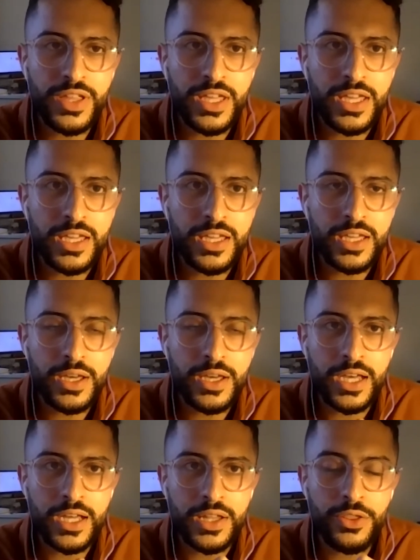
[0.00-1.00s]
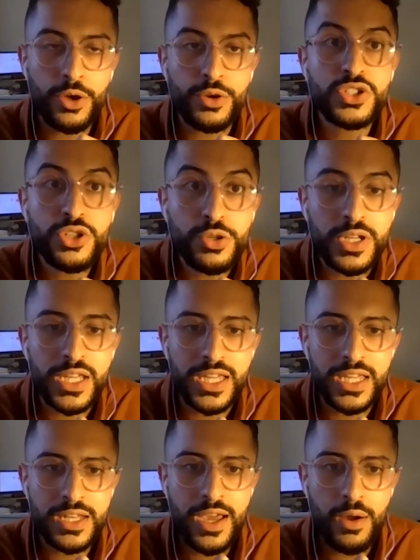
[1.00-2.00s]
those tuning
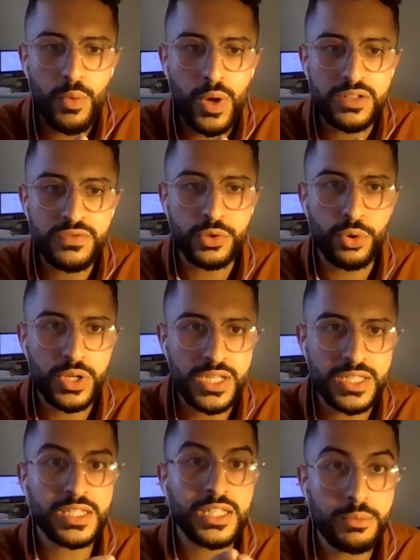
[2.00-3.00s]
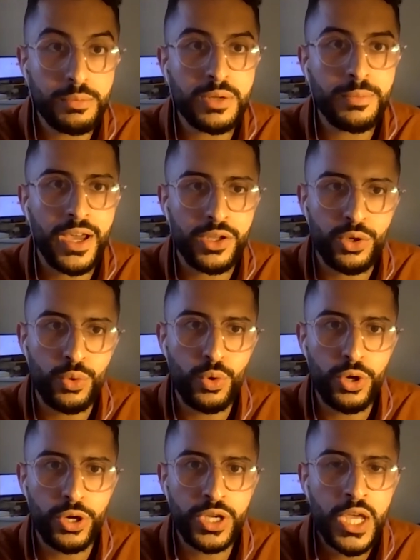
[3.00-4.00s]
in, our wonderful audience, a little bit about your
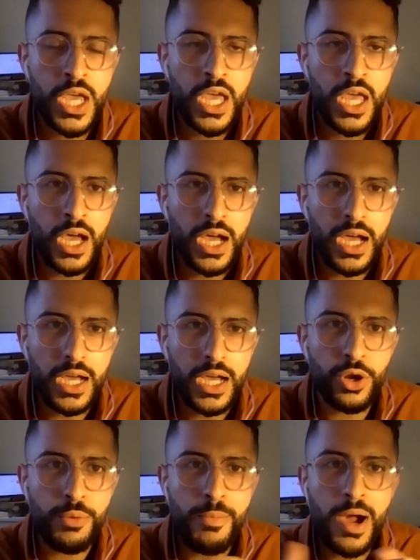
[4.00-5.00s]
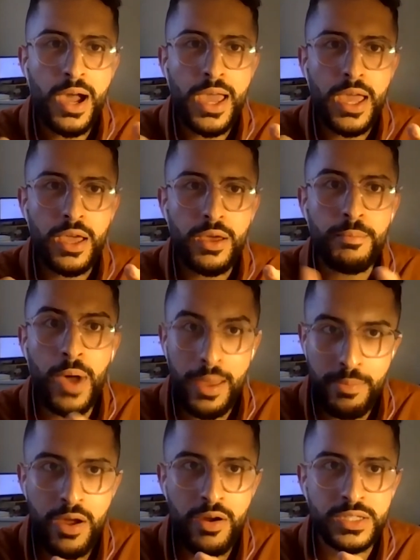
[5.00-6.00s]
work. My
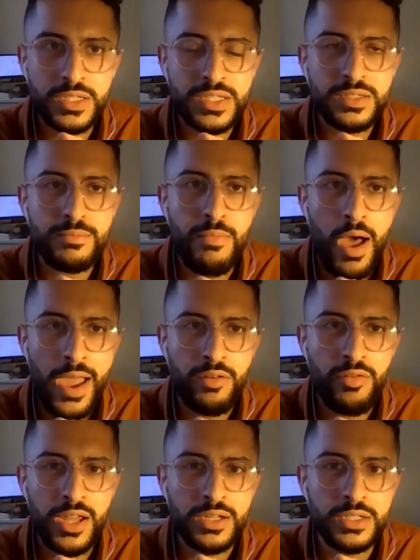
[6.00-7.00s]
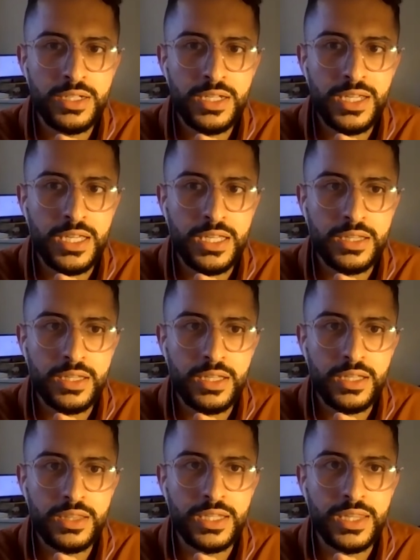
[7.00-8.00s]
parents migrated
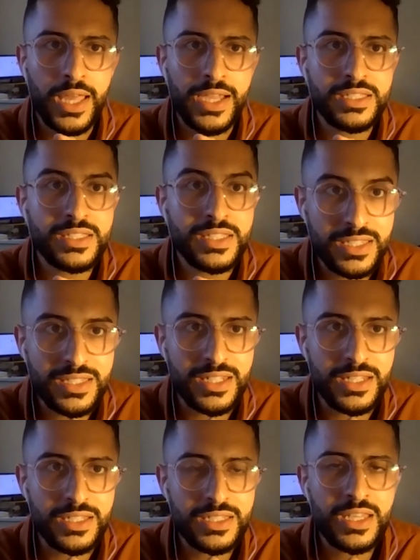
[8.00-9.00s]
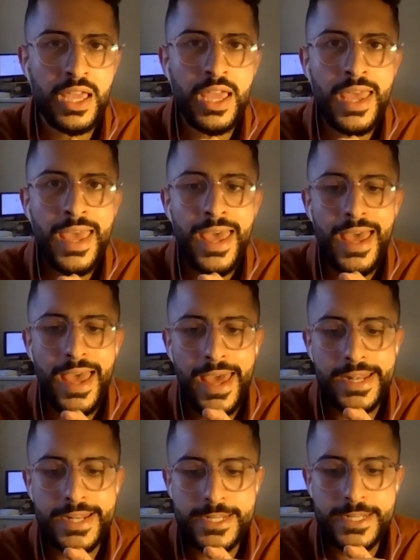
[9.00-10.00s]
in the late 60s,
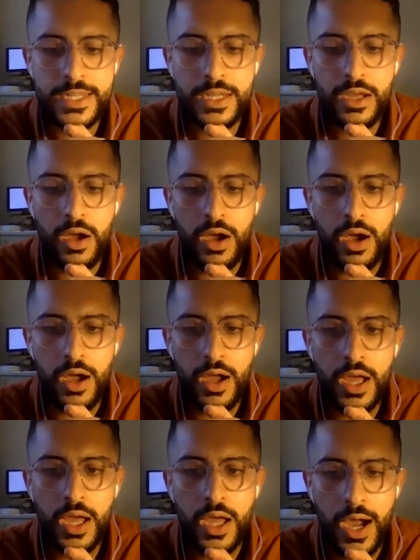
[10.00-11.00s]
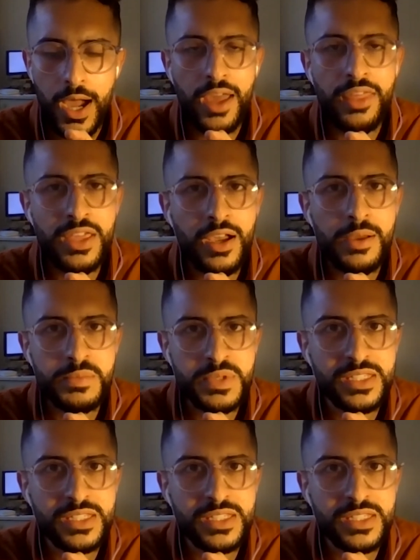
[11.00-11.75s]
and I think I'm